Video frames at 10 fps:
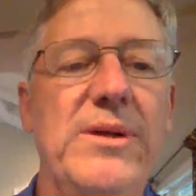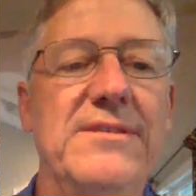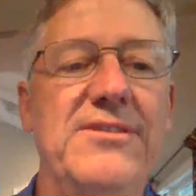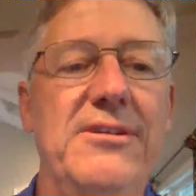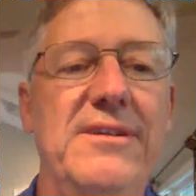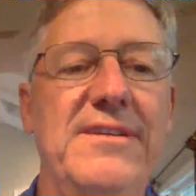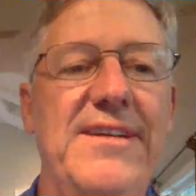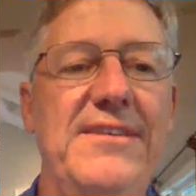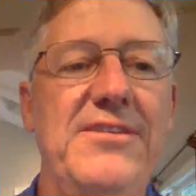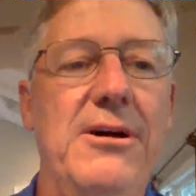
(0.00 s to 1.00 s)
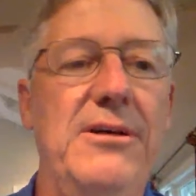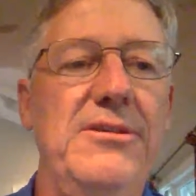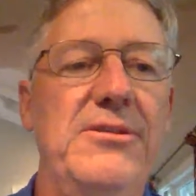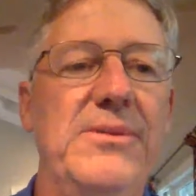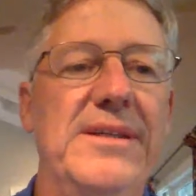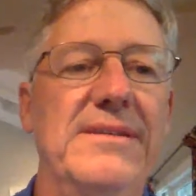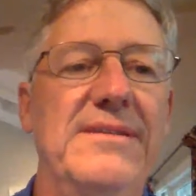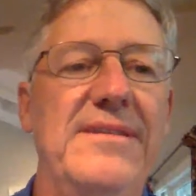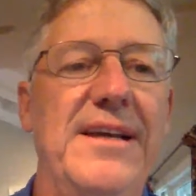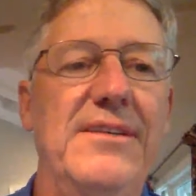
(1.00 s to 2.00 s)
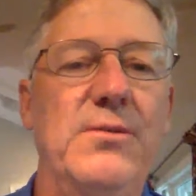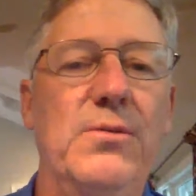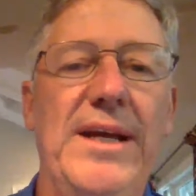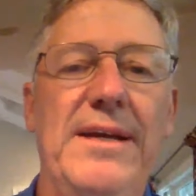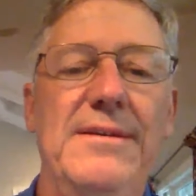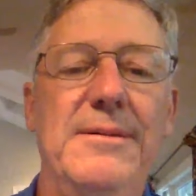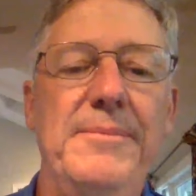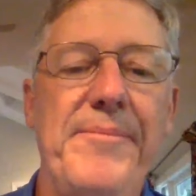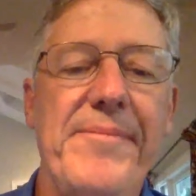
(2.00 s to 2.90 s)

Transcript: We can certainly say it's harsh. We can say it's random.